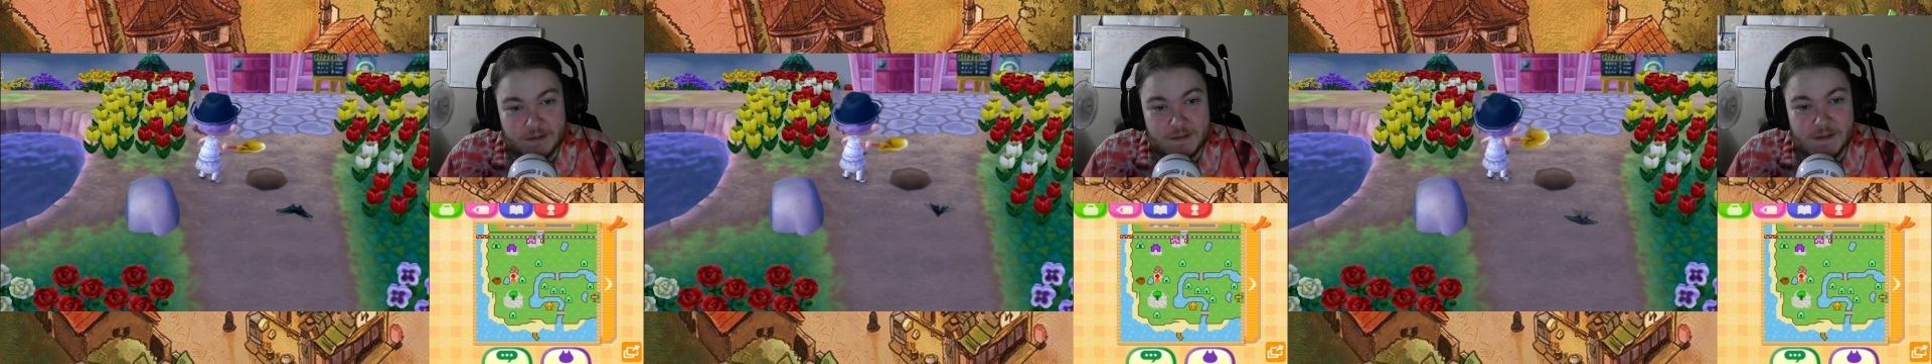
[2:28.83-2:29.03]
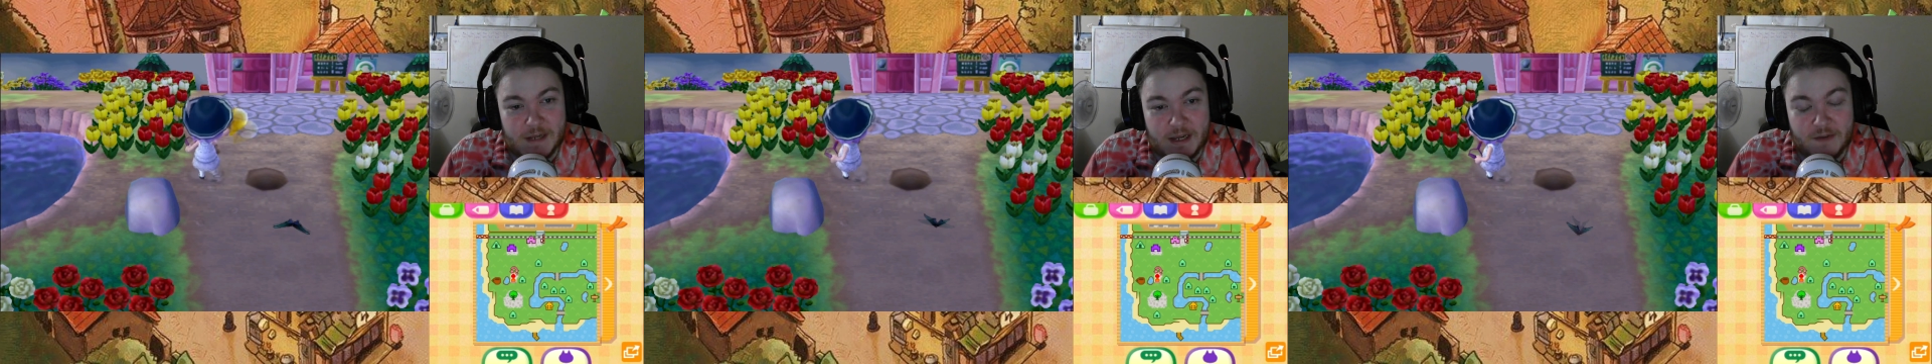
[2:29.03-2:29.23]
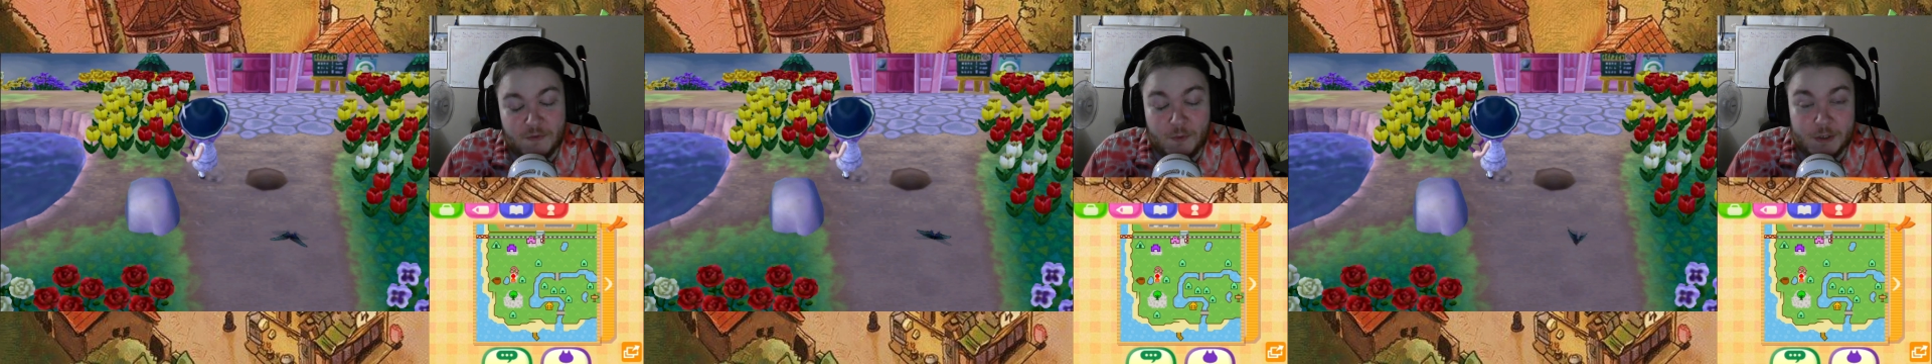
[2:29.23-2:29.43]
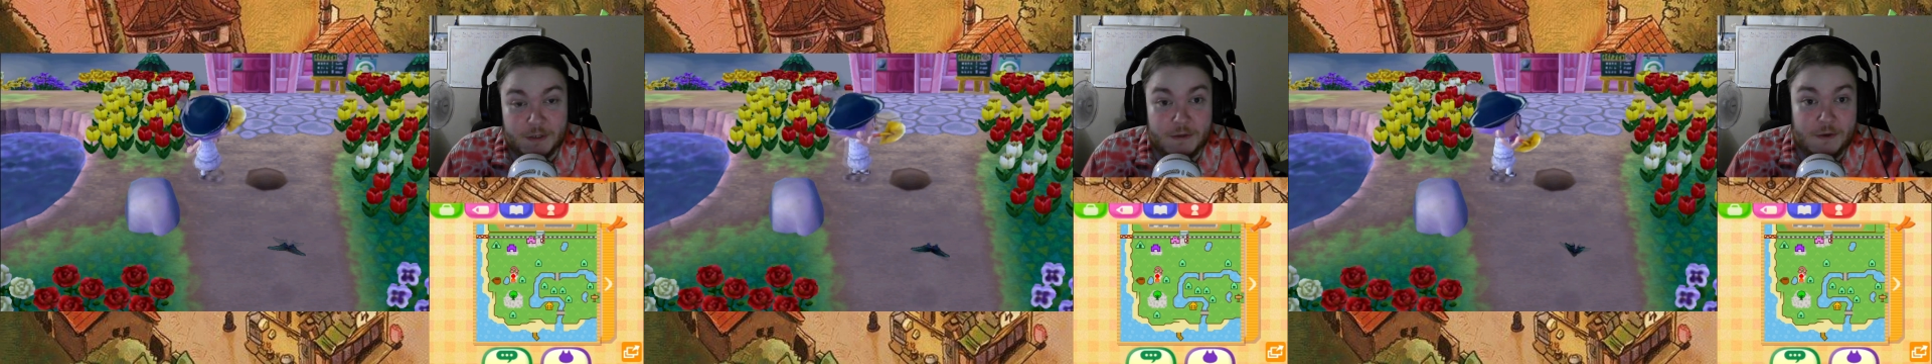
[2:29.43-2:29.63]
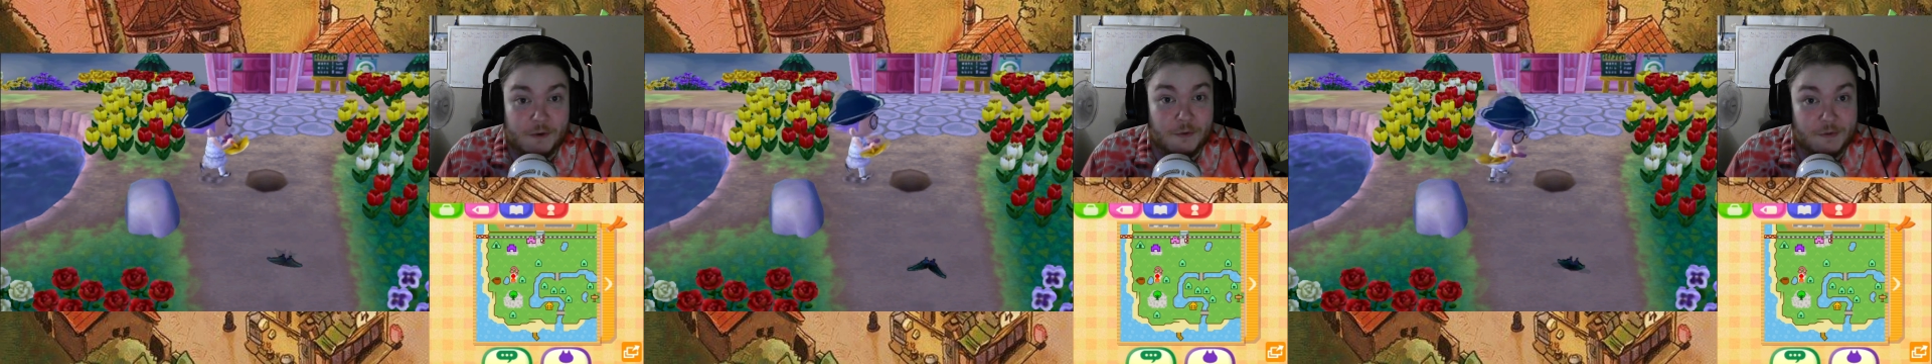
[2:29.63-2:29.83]
Today's one
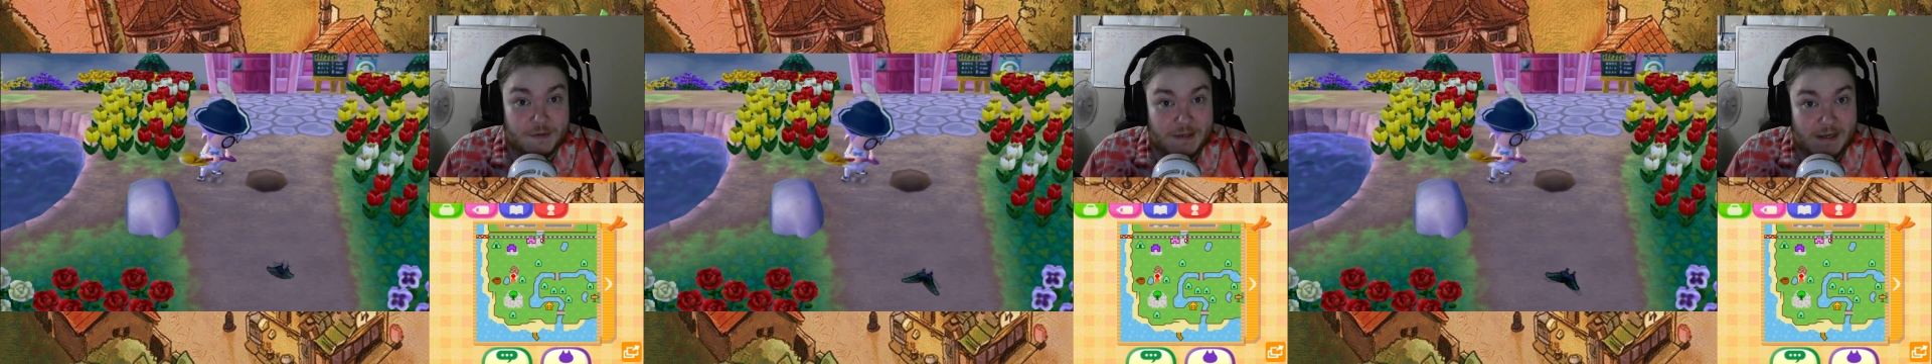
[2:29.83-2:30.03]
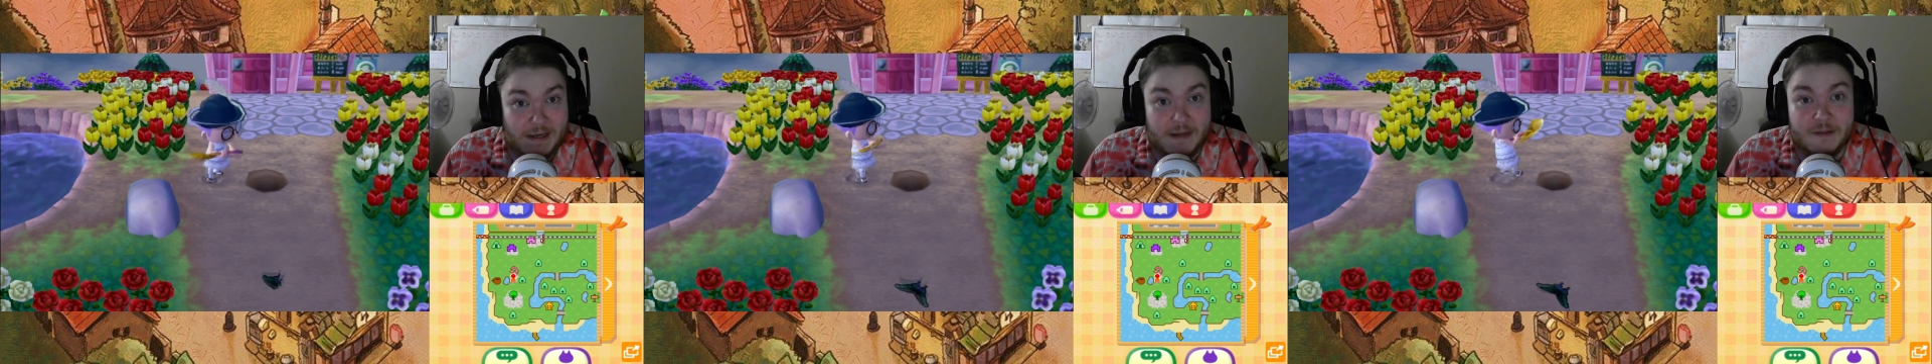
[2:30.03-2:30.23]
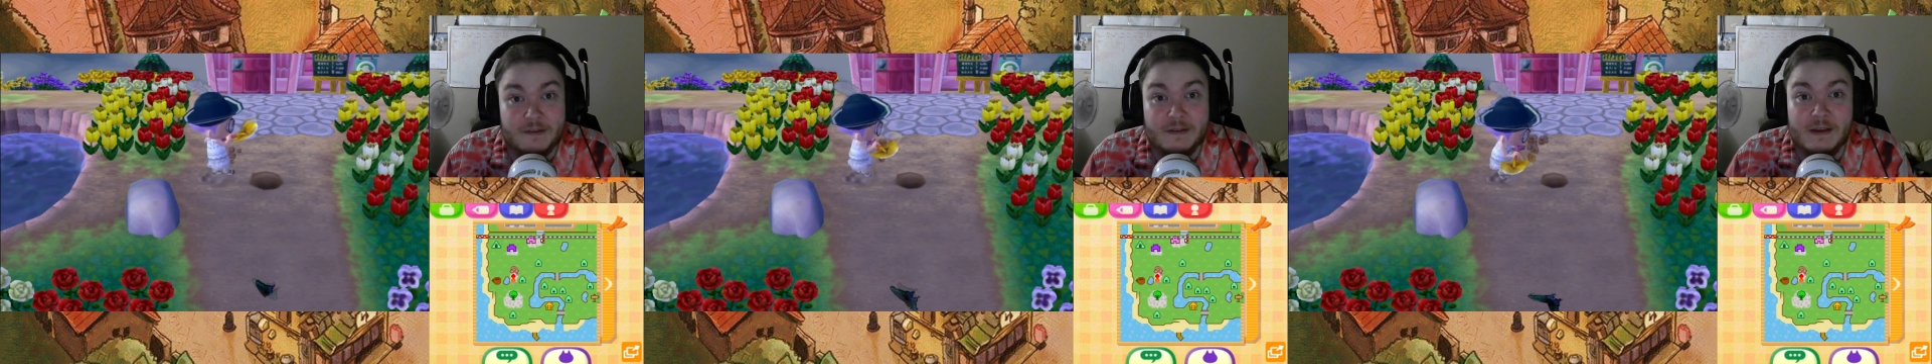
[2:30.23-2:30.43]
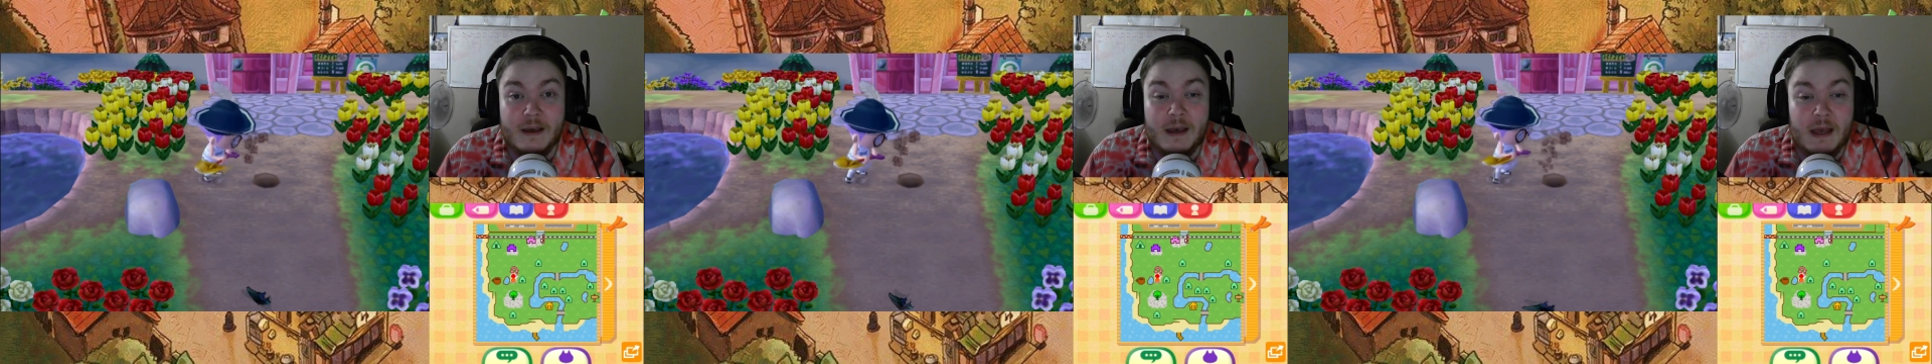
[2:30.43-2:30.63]
of those days.